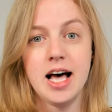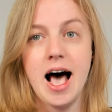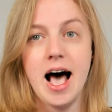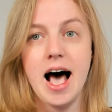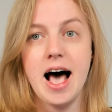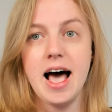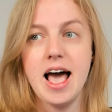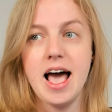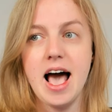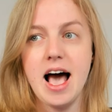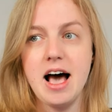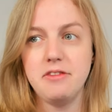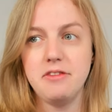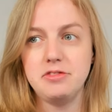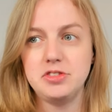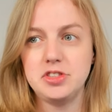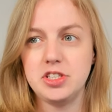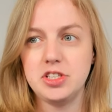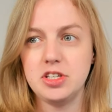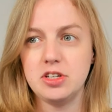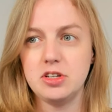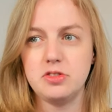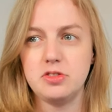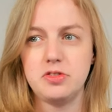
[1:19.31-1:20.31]
I have
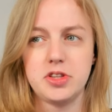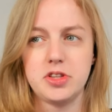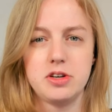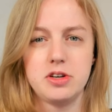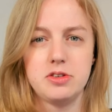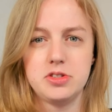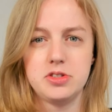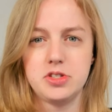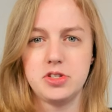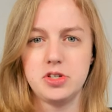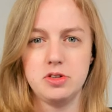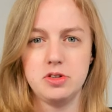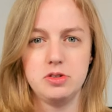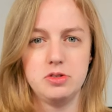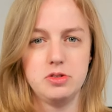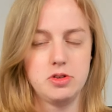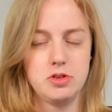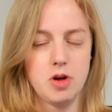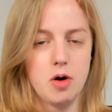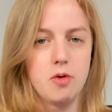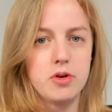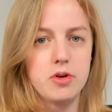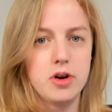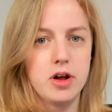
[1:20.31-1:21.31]
still, for those who
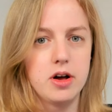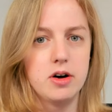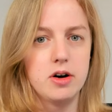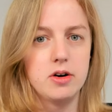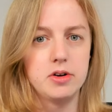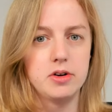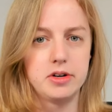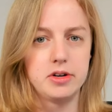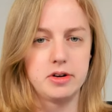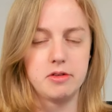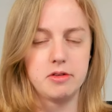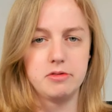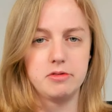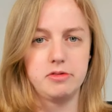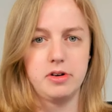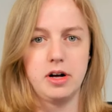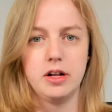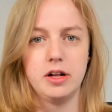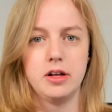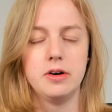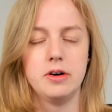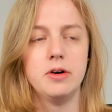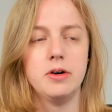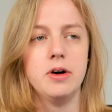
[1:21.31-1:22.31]
don't know and don't
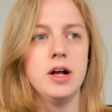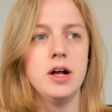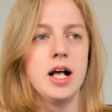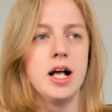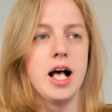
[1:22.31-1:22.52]
follow,